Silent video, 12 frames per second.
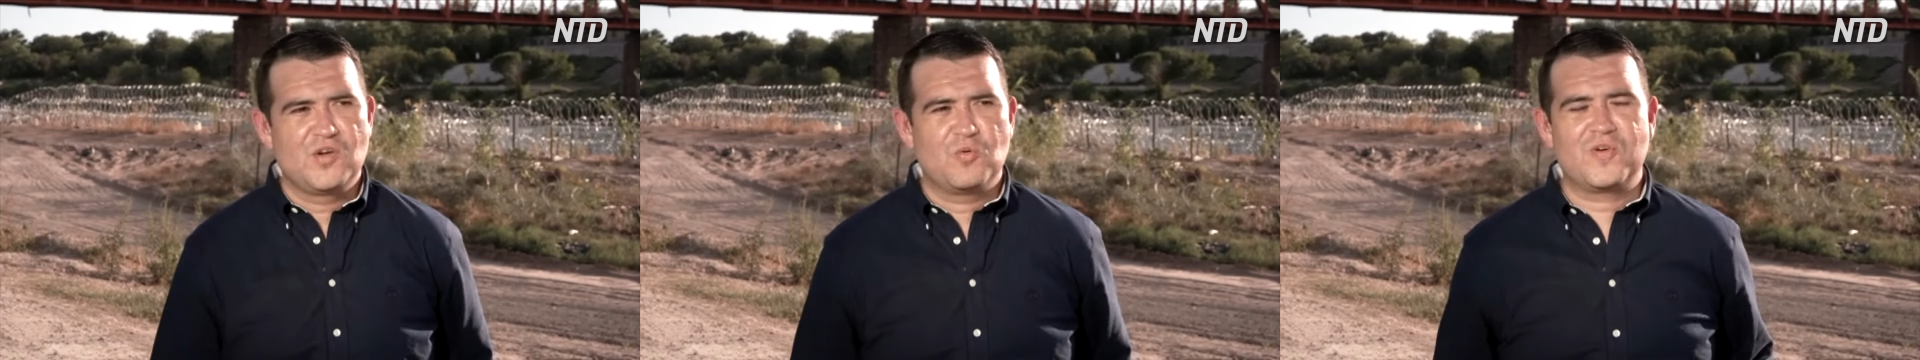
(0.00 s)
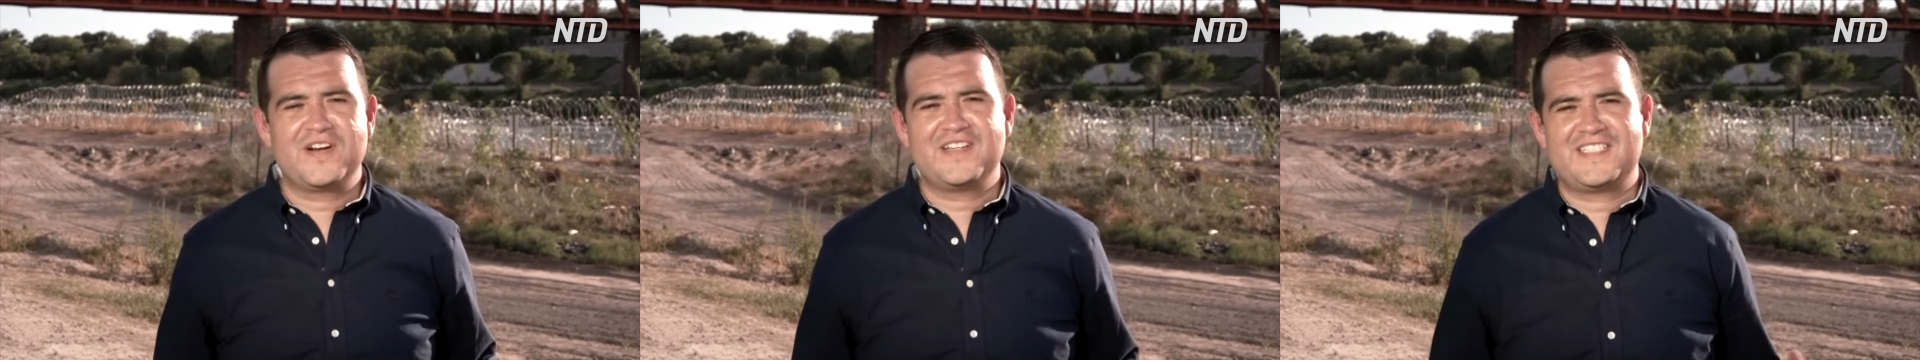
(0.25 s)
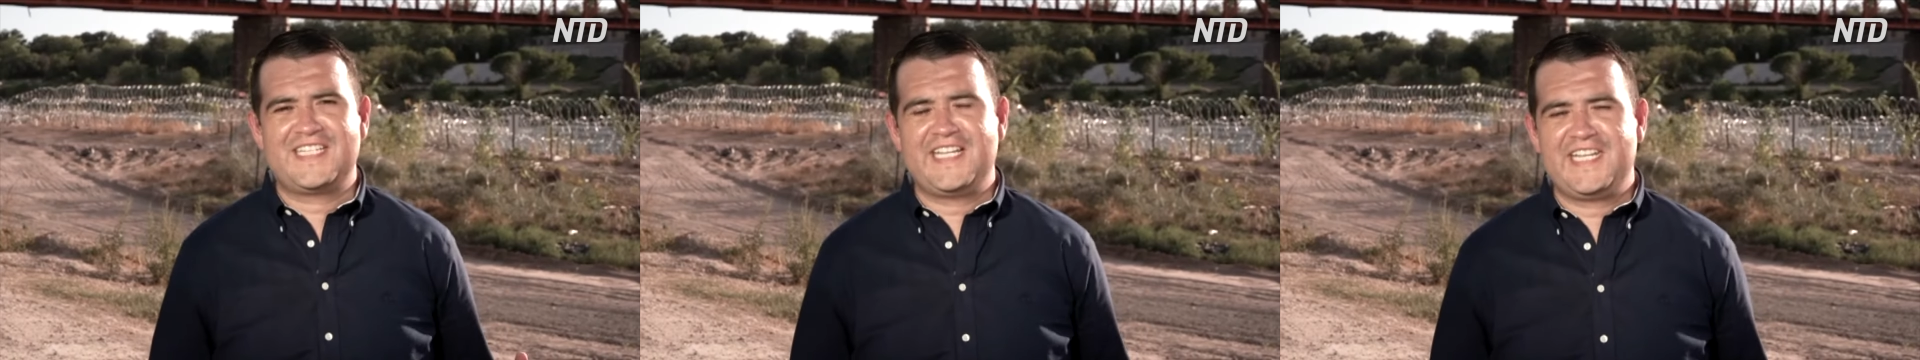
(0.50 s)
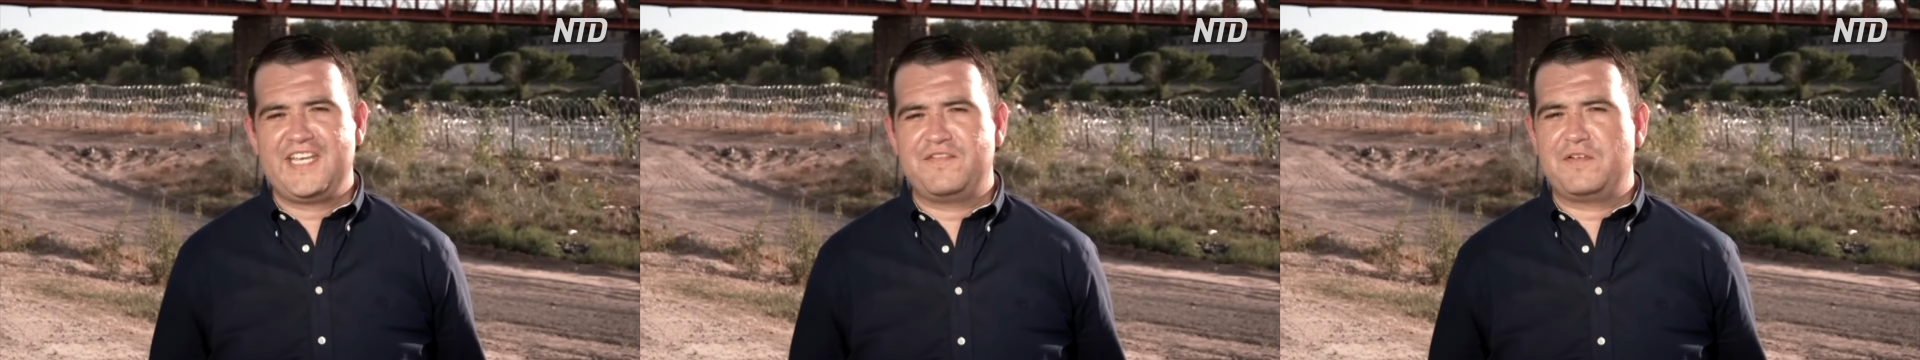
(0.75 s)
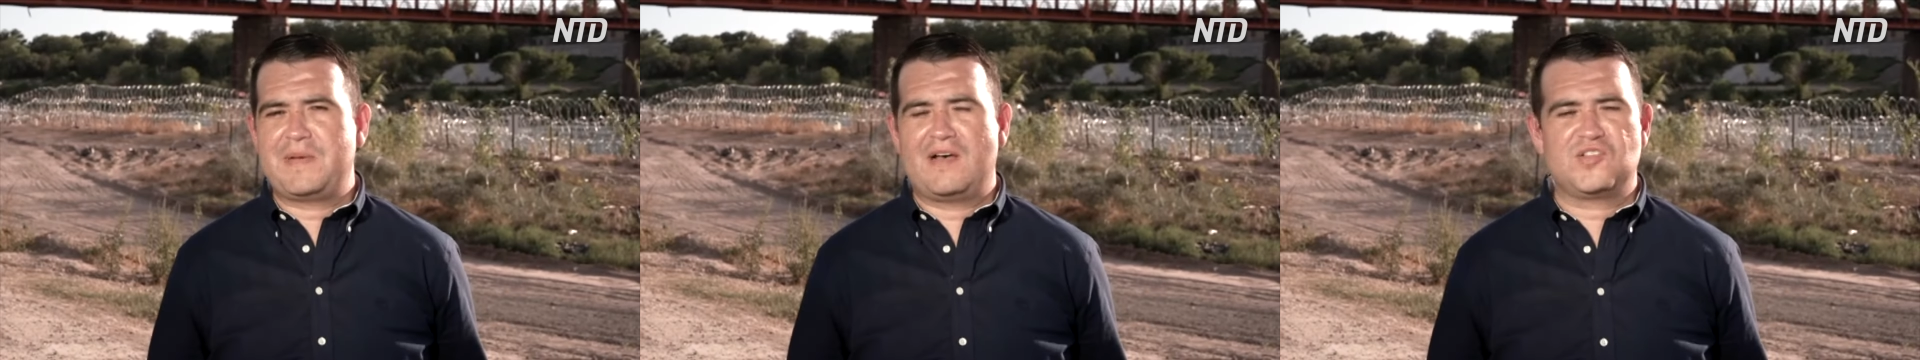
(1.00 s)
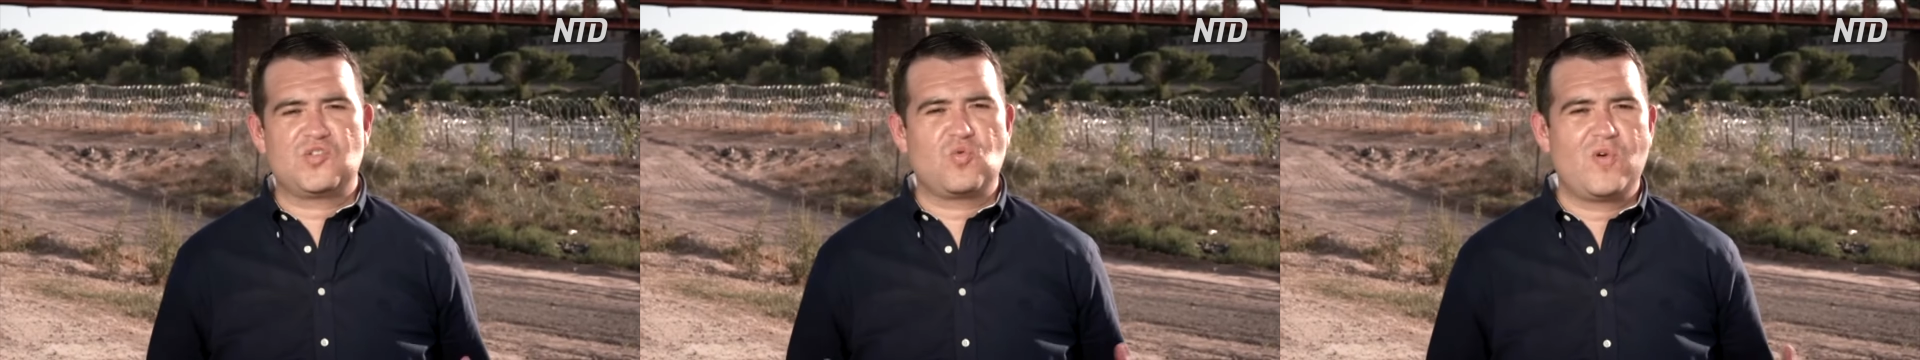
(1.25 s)
We're a city of
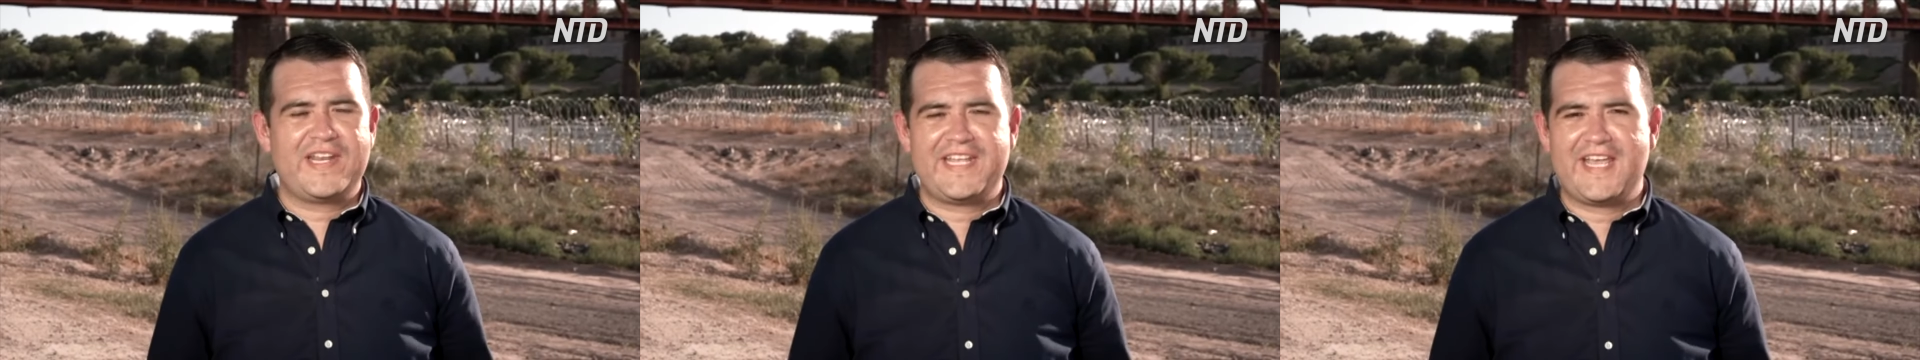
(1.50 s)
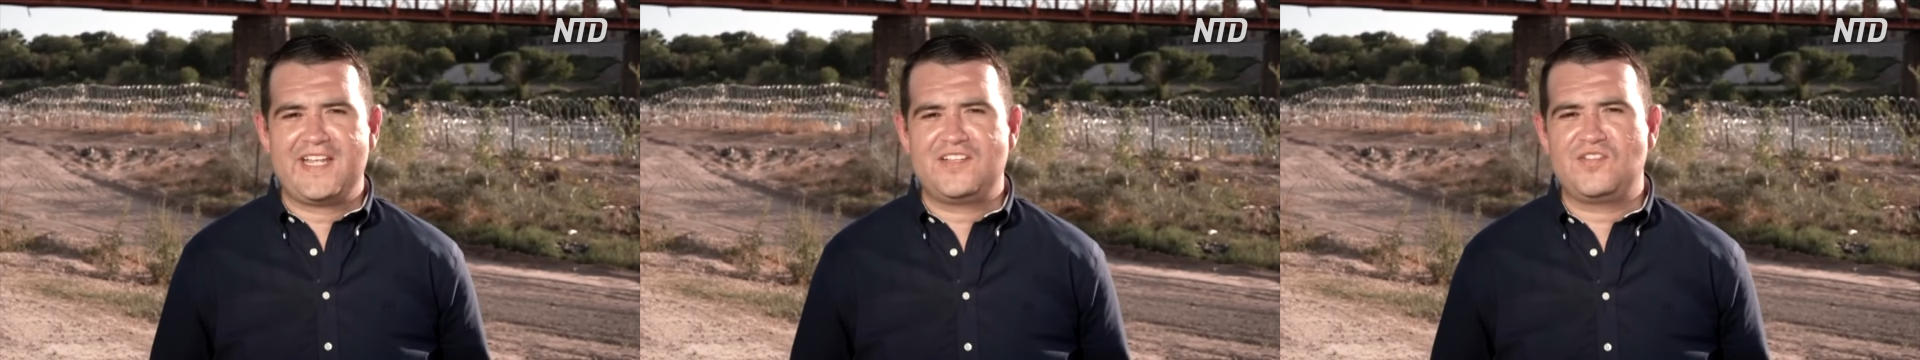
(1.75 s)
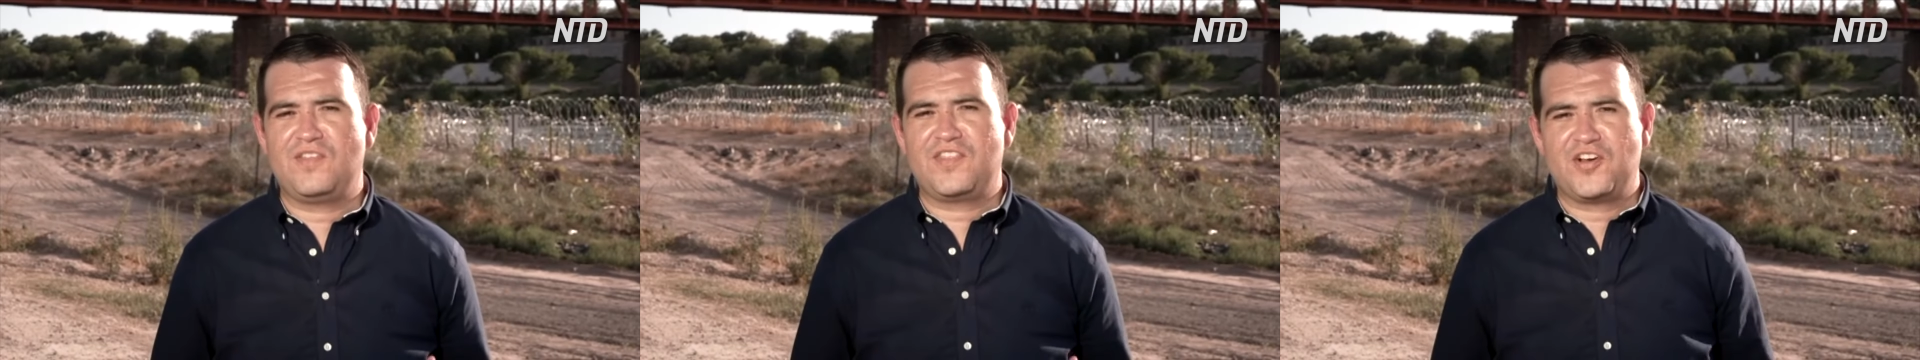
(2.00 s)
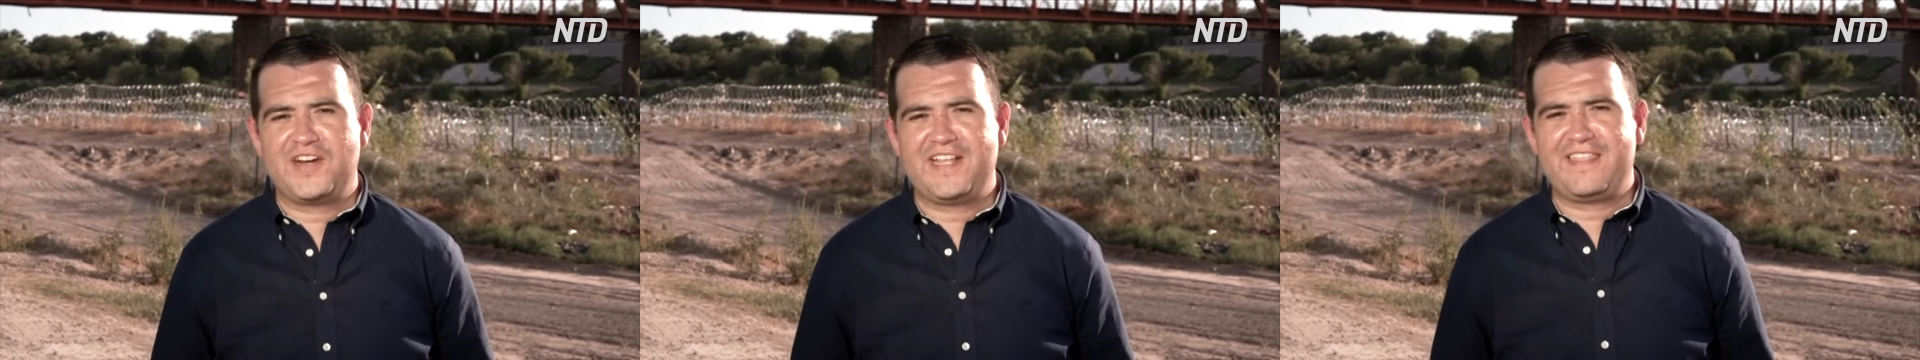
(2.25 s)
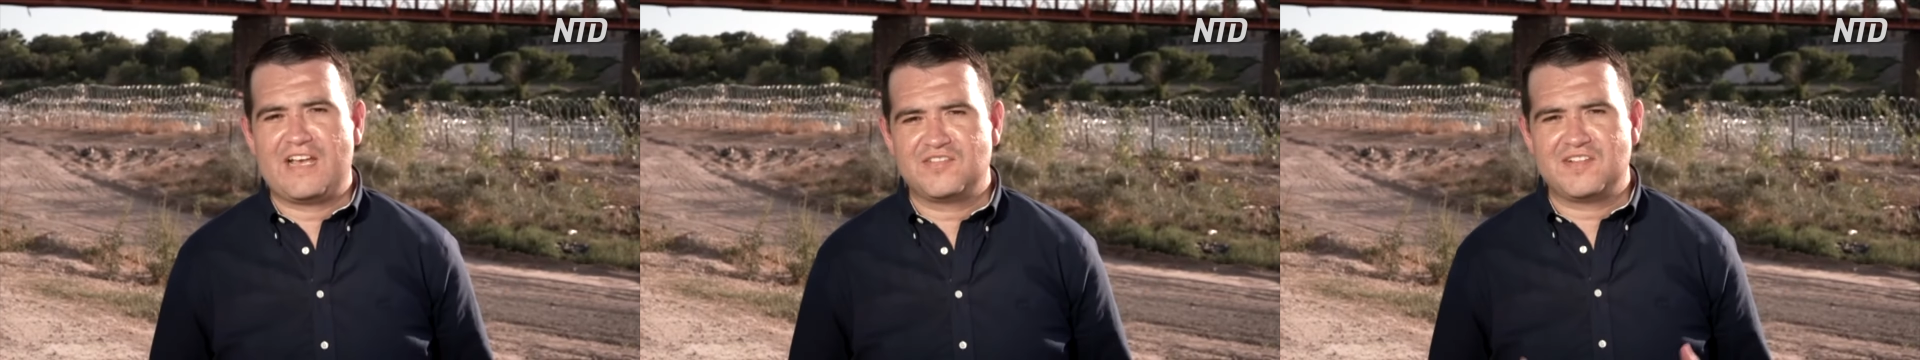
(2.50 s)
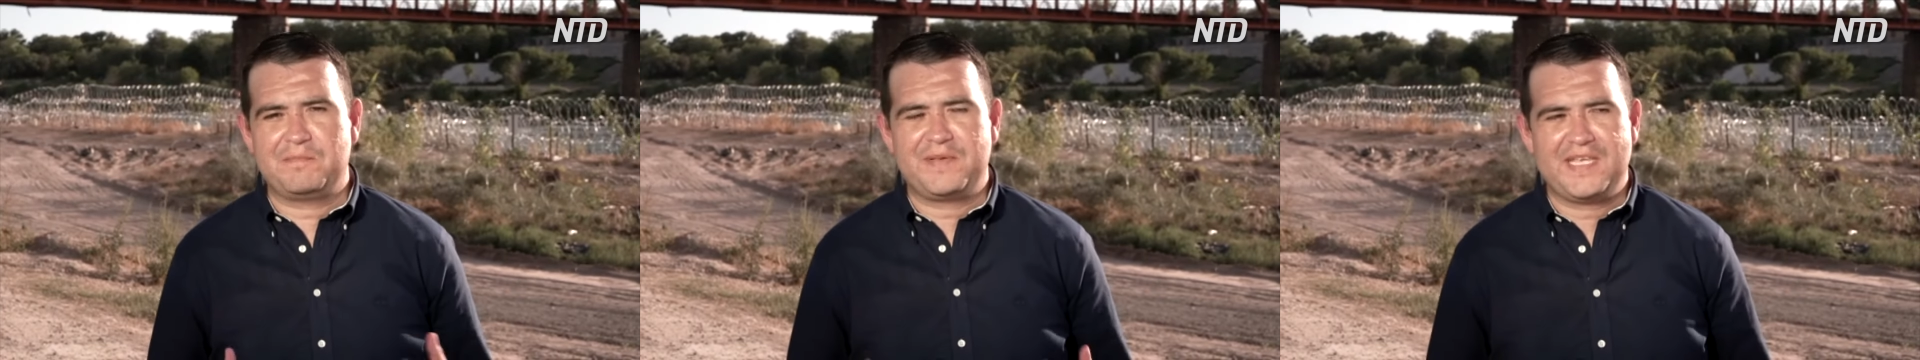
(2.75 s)
about 28 to
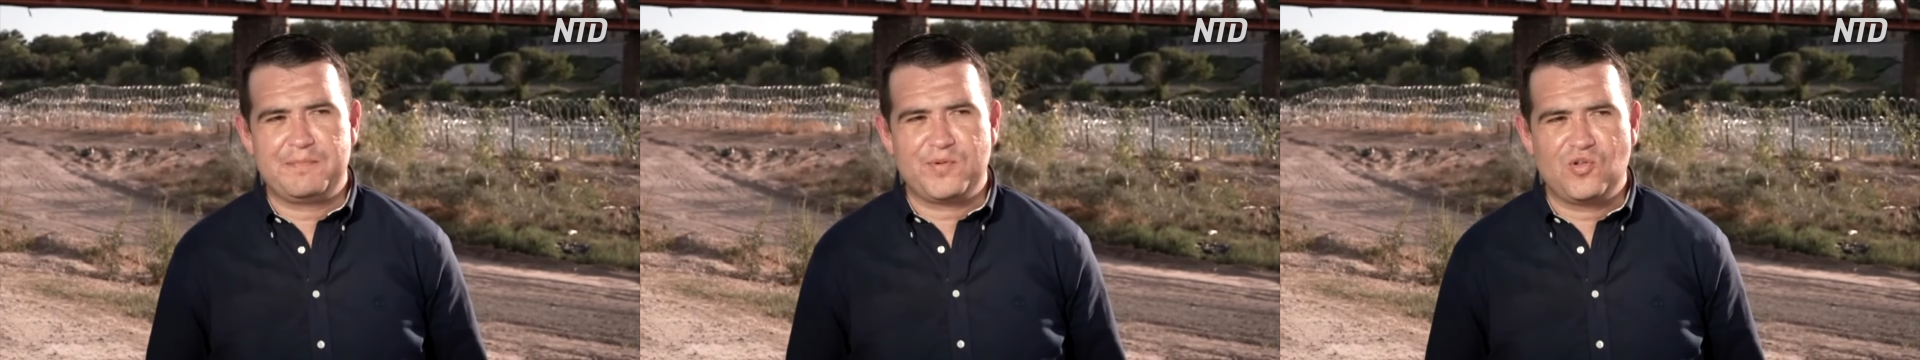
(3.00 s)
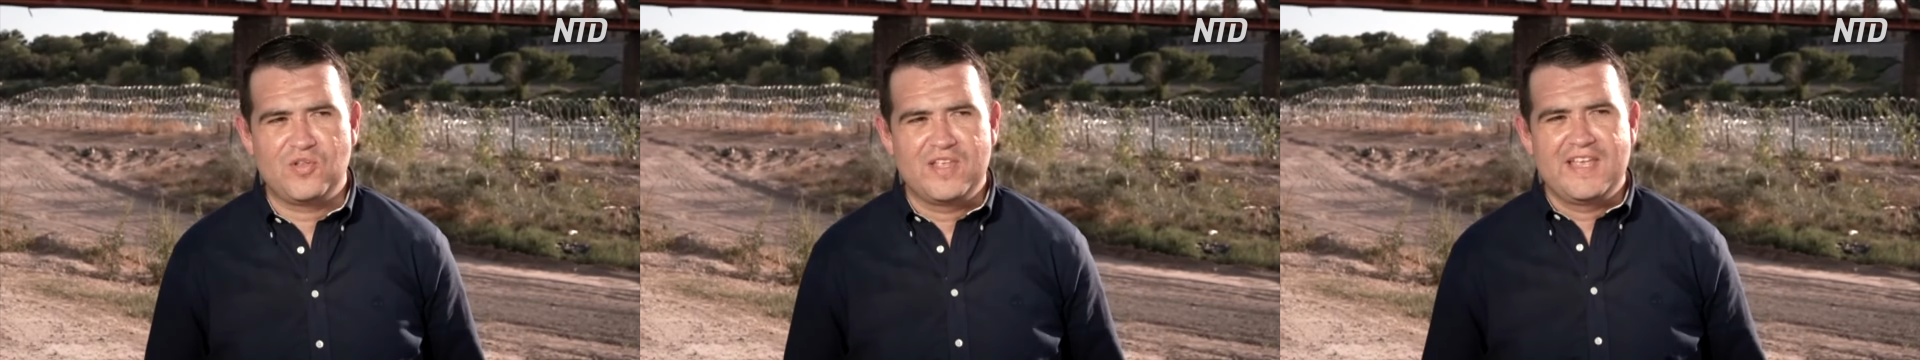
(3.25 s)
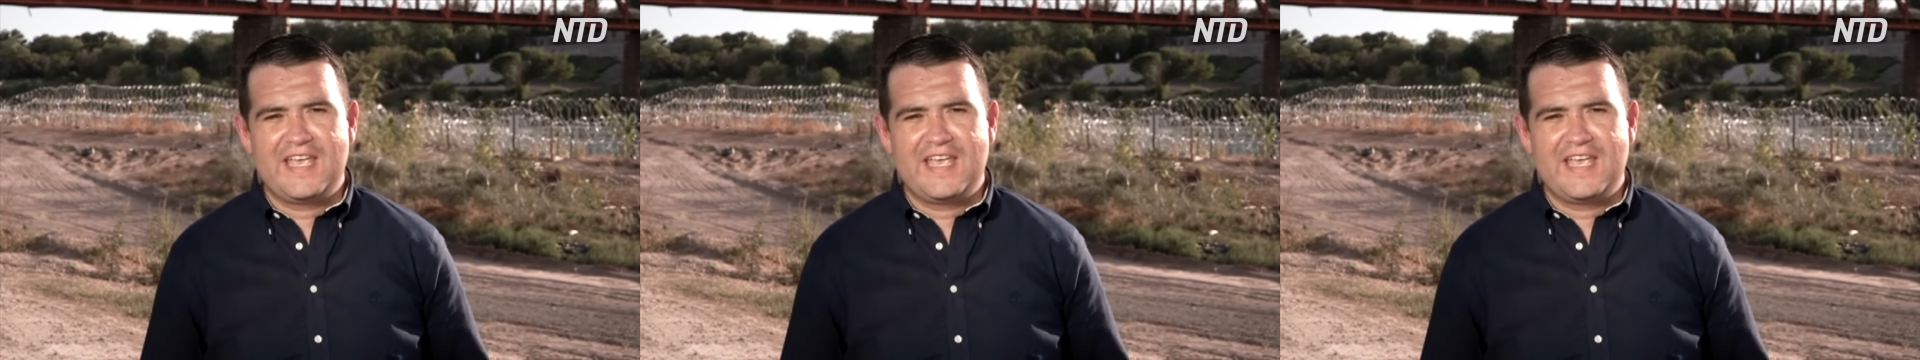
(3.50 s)
30,000 people,